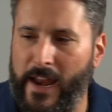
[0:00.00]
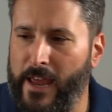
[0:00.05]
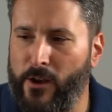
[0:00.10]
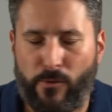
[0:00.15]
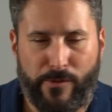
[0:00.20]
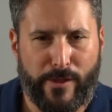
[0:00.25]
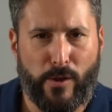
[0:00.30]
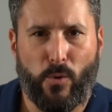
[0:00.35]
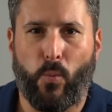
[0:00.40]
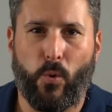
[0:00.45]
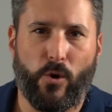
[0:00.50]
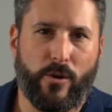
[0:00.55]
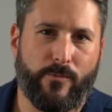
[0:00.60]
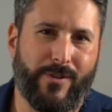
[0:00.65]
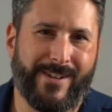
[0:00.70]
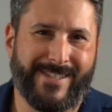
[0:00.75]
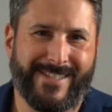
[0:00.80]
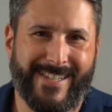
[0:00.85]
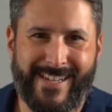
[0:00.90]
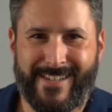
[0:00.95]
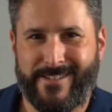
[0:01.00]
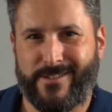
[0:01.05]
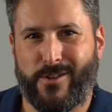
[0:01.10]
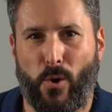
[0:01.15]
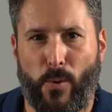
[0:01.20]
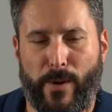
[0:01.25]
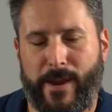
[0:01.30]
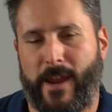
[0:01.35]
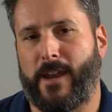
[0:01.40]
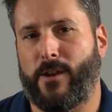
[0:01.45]
And I don't think WordPress is
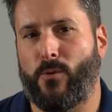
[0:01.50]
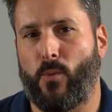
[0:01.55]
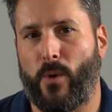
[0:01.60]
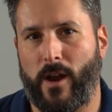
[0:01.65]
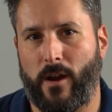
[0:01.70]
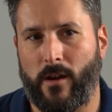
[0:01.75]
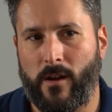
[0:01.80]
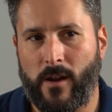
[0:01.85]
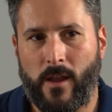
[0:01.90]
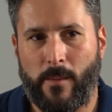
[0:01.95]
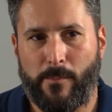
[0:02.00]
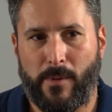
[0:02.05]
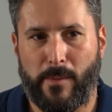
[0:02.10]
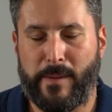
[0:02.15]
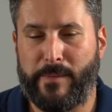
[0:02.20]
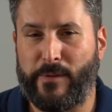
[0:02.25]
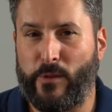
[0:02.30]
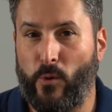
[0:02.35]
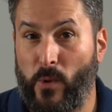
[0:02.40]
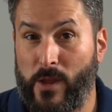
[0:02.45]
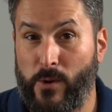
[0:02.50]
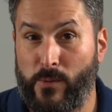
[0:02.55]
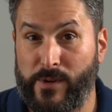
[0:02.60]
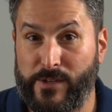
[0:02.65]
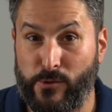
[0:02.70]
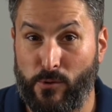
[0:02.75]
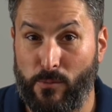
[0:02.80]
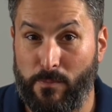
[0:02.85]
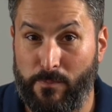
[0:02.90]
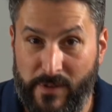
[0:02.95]
going anywhere, but maybe the way
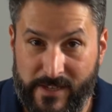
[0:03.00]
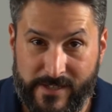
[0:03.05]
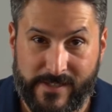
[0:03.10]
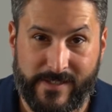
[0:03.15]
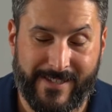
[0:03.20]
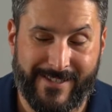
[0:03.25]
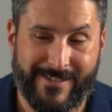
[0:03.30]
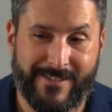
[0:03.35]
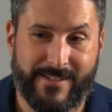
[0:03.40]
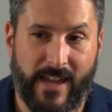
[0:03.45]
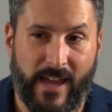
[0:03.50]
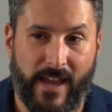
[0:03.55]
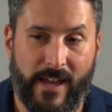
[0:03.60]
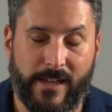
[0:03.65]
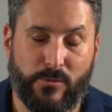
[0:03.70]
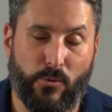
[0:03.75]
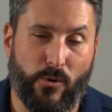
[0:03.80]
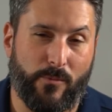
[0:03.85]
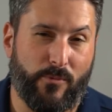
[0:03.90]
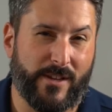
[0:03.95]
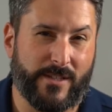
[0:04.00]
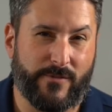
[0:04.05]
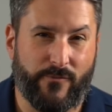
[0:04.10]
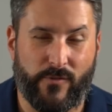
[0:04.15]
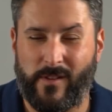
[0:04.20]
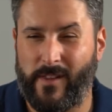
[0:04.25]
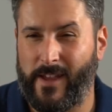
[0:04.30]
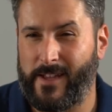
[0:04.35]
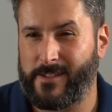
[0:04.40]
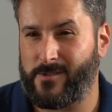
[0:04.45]
we do business as WordPress
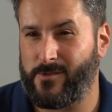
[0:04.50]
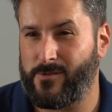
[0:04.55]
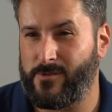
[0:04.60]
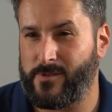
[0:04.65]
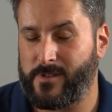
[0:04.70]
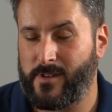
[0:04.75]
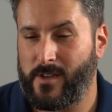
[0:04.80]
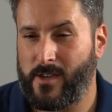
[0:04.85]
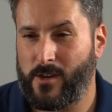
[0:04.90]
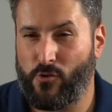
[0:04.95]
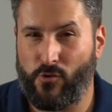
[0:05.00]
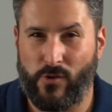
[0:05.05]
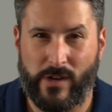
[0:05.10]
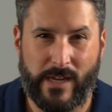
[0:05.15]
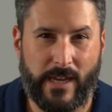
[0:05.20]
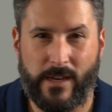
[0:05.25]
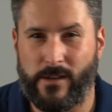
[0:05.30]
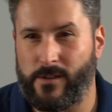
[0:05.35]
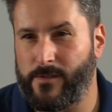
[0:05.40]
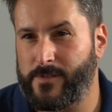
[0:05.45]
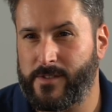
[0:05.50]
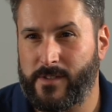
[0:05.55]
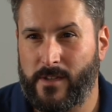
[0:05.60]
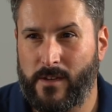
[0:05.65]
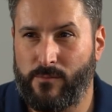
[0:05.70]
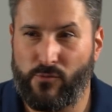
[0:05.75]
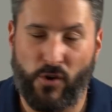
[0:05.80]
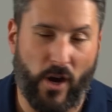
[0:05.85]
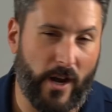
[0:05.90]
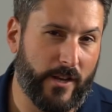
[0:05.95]
freelancers, creatives,
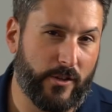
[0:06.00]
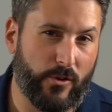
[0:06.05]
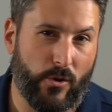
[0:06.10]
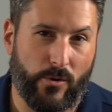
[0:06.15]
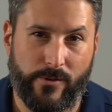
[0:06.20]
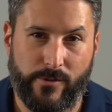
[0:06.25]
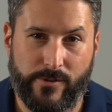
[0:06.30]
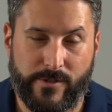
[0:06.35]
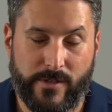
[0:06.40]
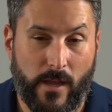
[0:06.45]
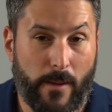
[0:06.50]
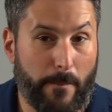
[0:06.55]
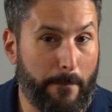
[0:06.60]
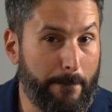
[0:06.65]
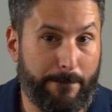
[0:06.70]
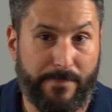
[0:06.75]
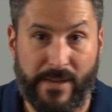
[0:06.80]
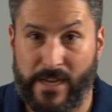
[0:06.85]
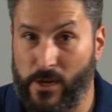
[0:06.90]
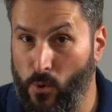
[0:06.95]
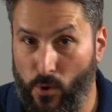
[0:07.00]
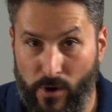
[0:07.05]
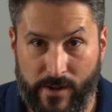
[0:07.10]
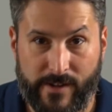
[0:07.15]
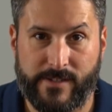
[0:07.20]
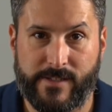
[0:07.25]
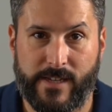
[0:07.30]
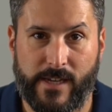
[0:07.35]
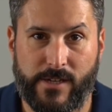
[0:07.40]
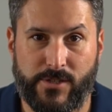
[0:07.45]
product owners, big
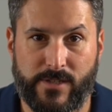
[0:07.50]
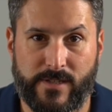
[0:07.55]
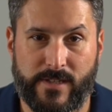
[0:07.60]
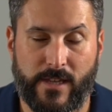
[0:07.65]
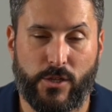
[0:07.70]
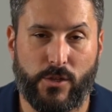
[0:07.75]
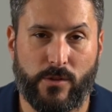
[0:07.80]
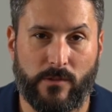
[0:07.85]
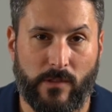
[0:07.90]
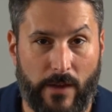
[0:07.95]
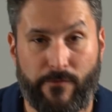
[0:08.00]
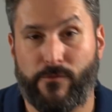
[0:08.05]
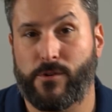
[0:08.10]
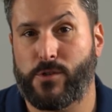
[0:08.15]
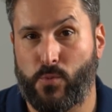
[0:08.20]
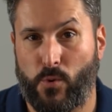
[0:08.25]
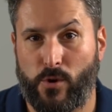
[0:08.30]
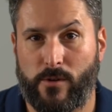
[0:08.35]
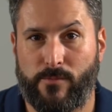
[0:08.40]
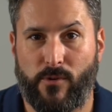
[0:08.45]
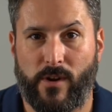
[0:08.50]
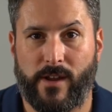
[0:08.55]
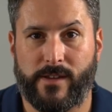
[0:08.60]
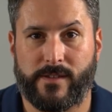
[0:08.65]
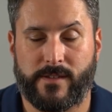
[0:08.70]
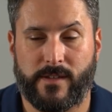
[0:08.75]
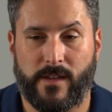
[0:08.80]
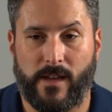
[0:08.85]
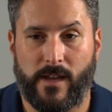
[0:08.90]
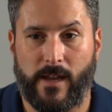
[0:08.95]
organizations that leverage
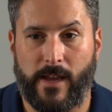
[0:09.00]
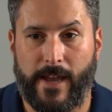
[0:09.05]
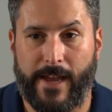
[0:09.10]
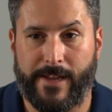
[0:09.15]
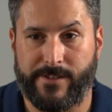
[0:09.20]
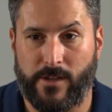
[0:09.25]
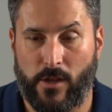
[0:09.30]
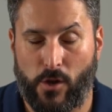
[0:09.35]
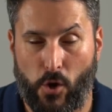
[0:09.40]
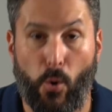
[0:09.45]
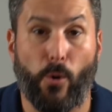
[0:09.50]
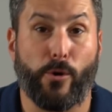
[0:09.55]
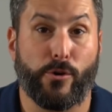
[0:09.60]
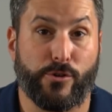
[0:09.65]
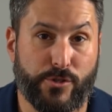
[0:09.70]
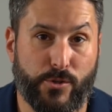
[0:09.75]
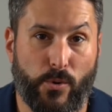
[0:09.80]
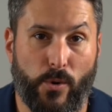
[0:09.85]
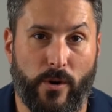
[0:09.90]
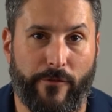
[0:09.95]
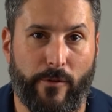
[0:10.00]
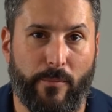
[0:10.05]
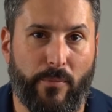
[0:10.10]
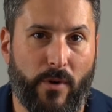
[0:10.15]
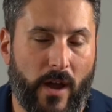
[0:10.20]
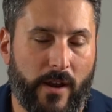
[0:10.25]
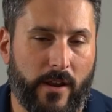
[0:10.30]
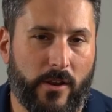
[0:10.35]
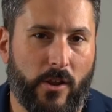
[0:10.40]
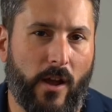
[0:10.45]
WordPress as a cornerstone of a
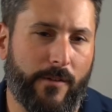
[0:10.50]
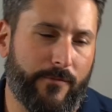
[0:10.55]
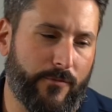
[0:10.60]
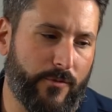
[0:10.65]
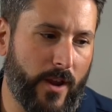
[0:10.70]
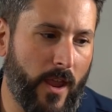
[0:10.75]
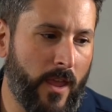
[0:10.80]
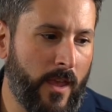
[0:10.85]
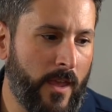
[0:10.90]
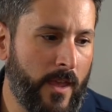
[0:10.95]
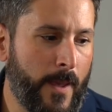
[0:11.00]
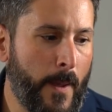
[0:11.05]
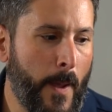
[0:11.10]
product offering,